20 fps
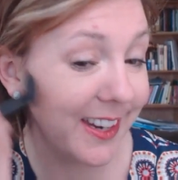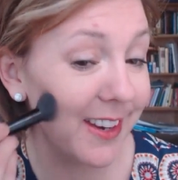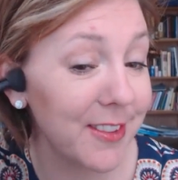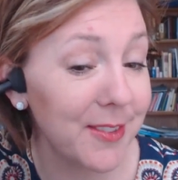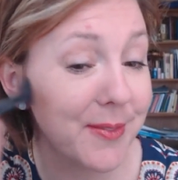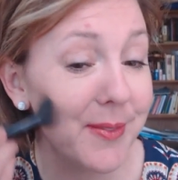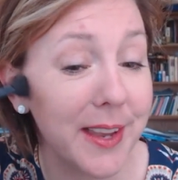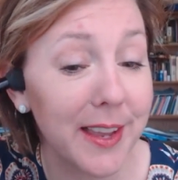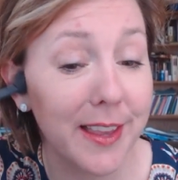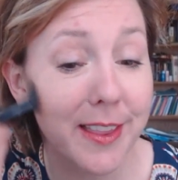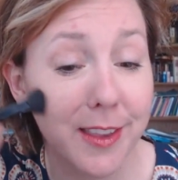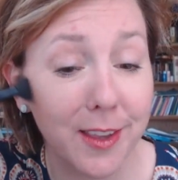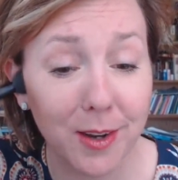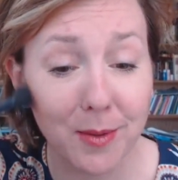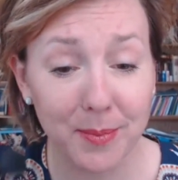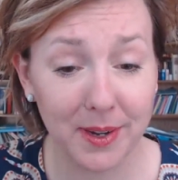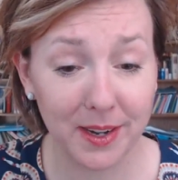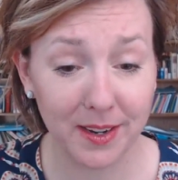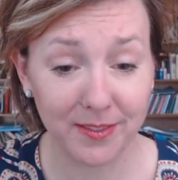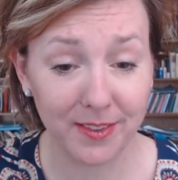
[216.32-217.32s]
it gives me a
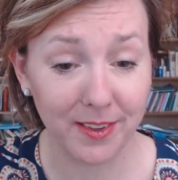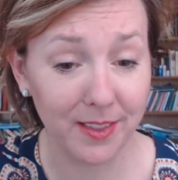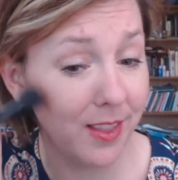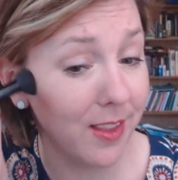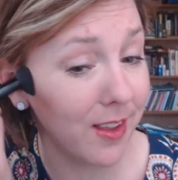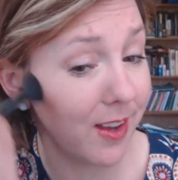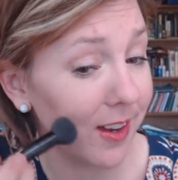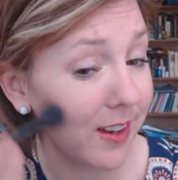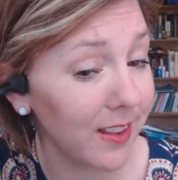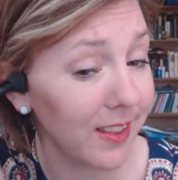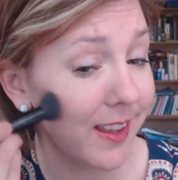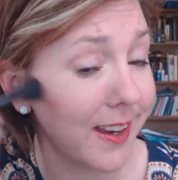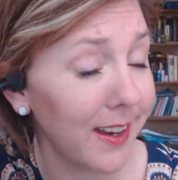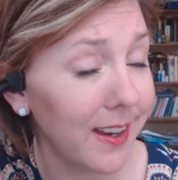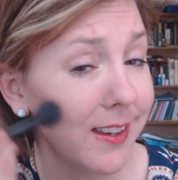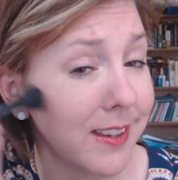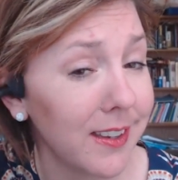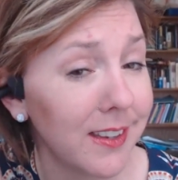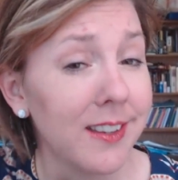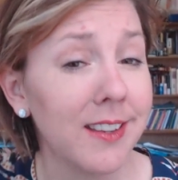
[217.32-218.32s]
little bit of a look
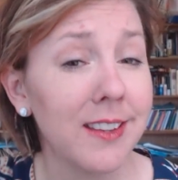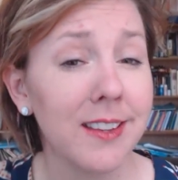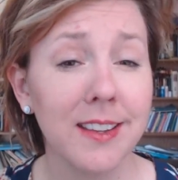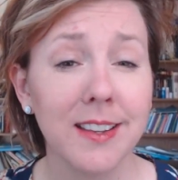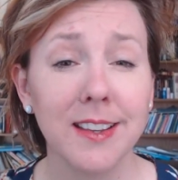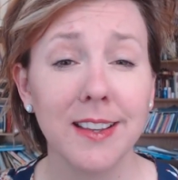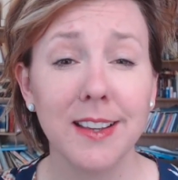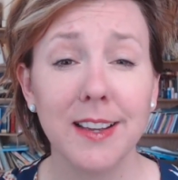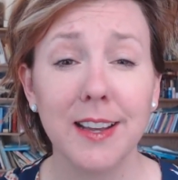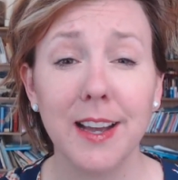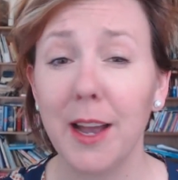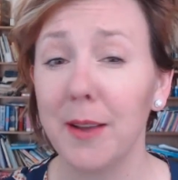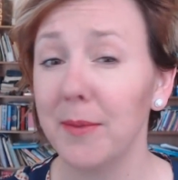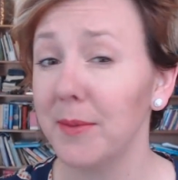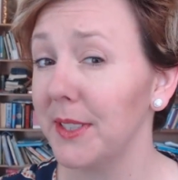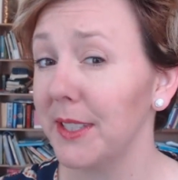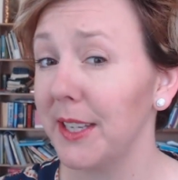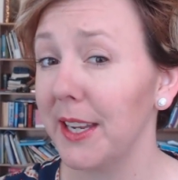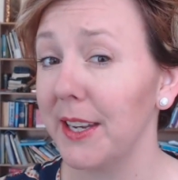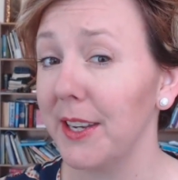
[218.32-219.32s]
like
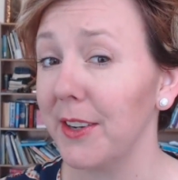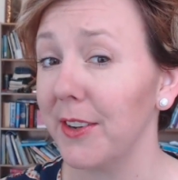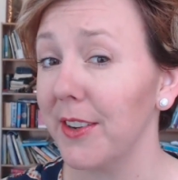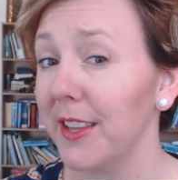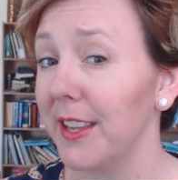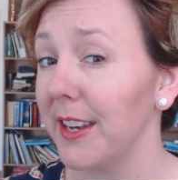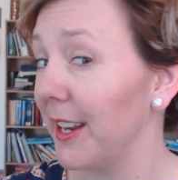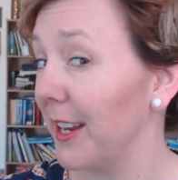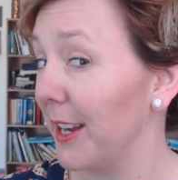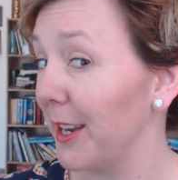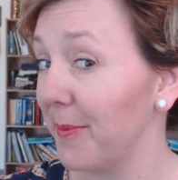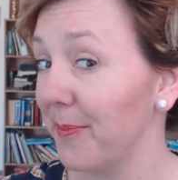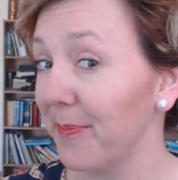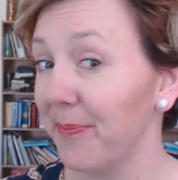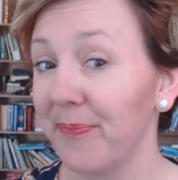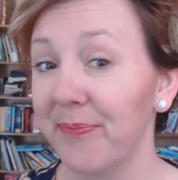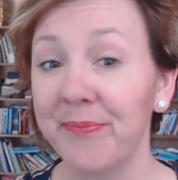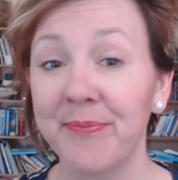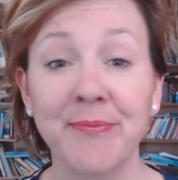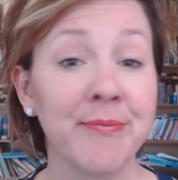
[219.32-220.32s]
I'm skinnier than I
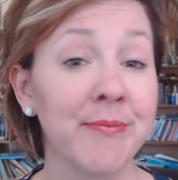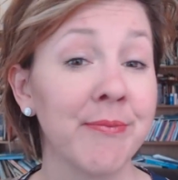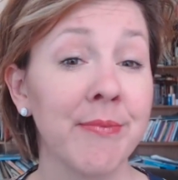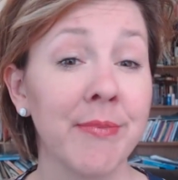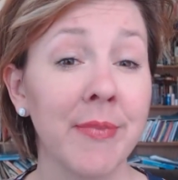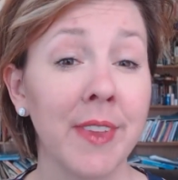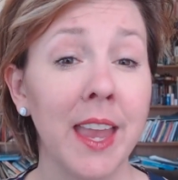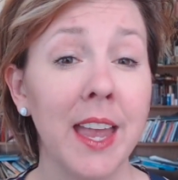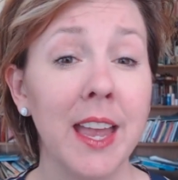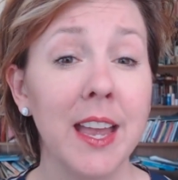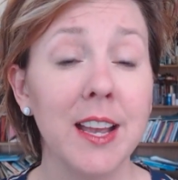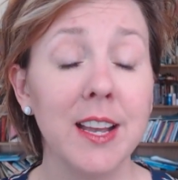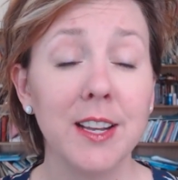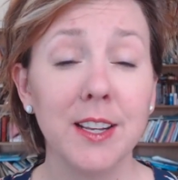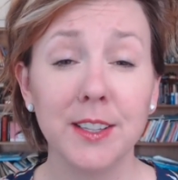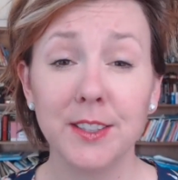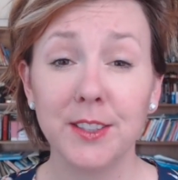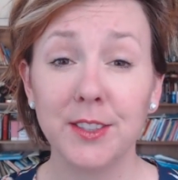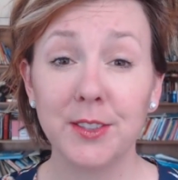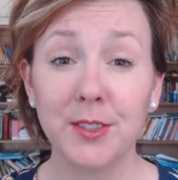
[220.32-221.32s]
am.
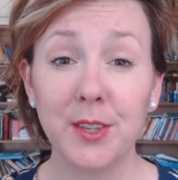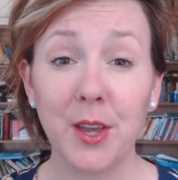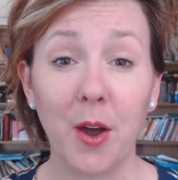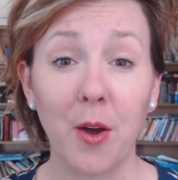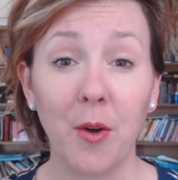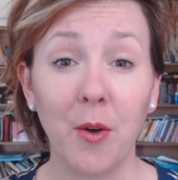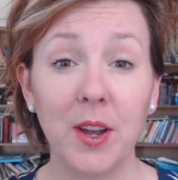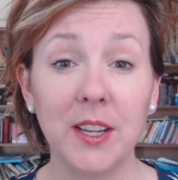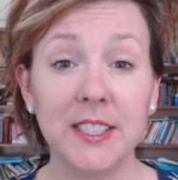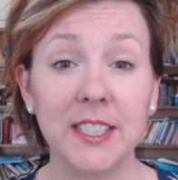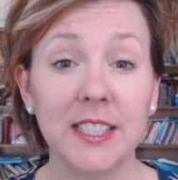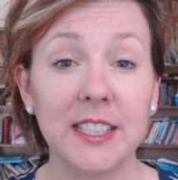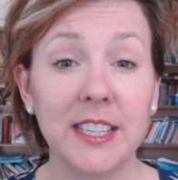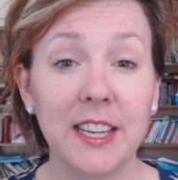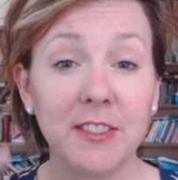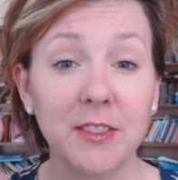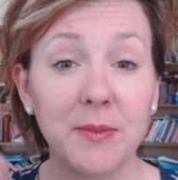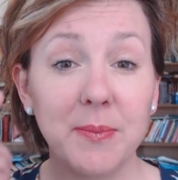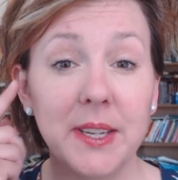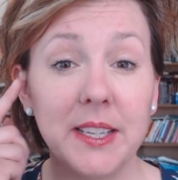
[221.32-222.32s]
So it
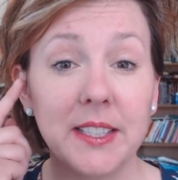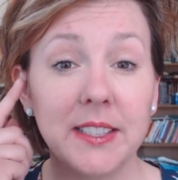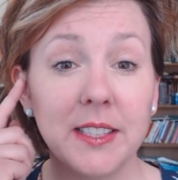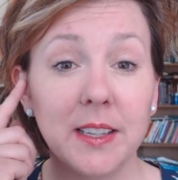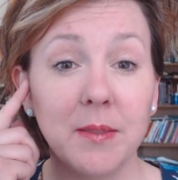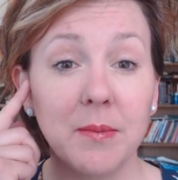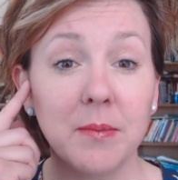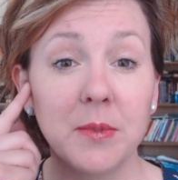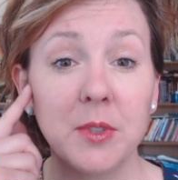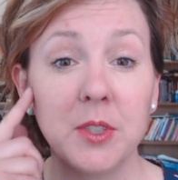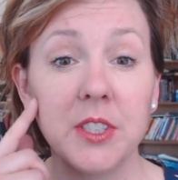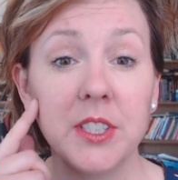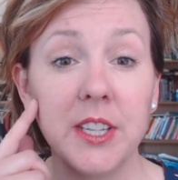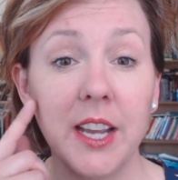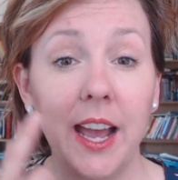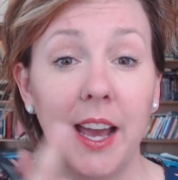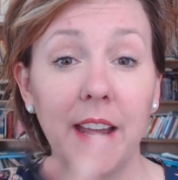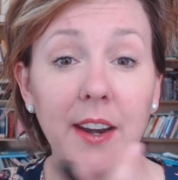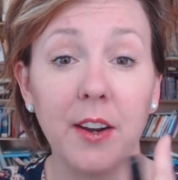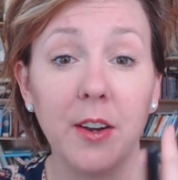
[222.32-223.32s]
just gives me some
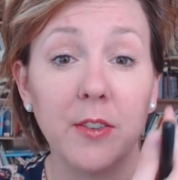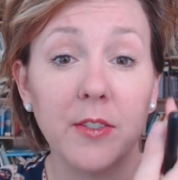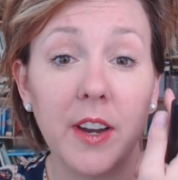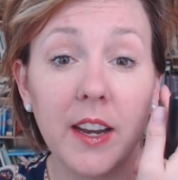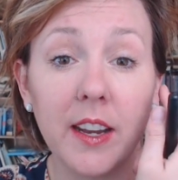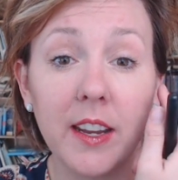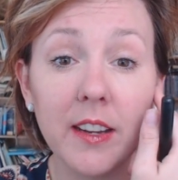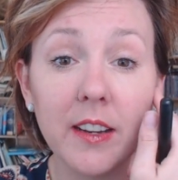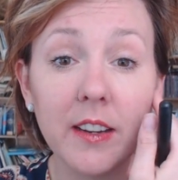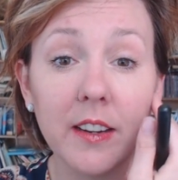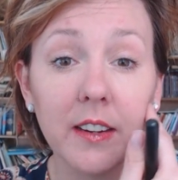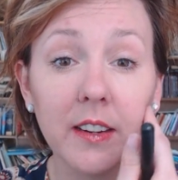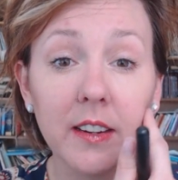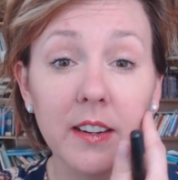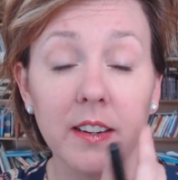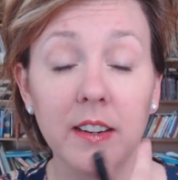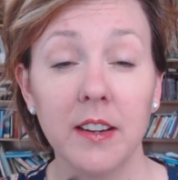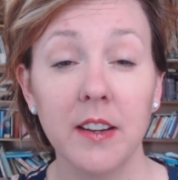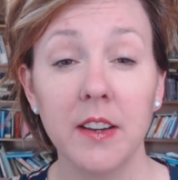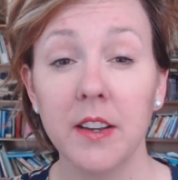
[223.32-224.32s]
shadow right
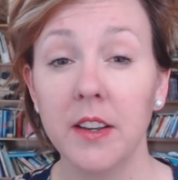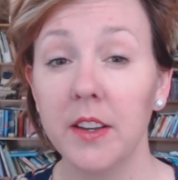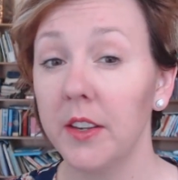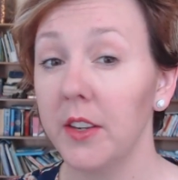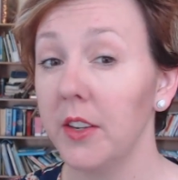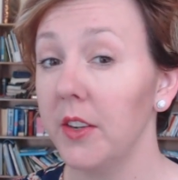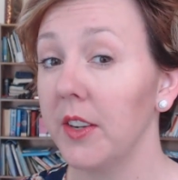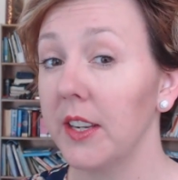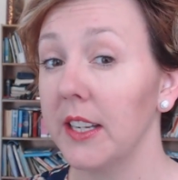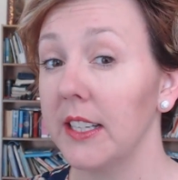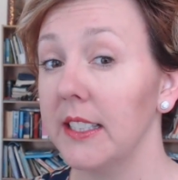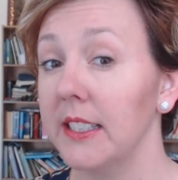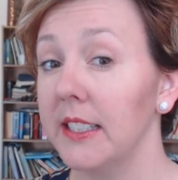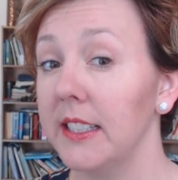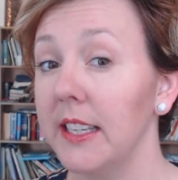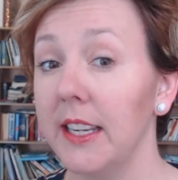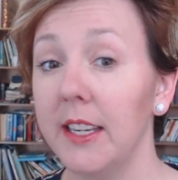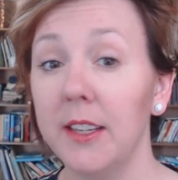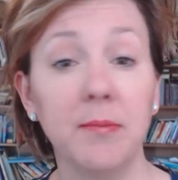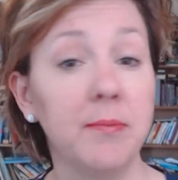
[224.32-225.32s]
here. You can
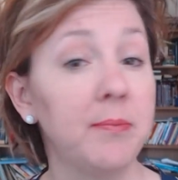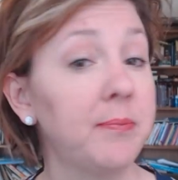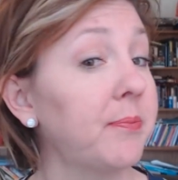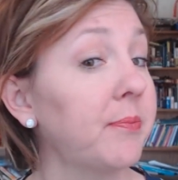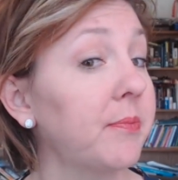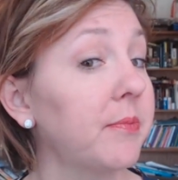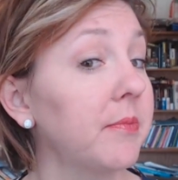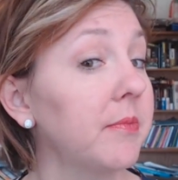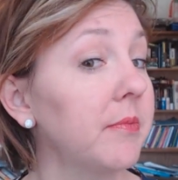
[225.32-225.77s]
see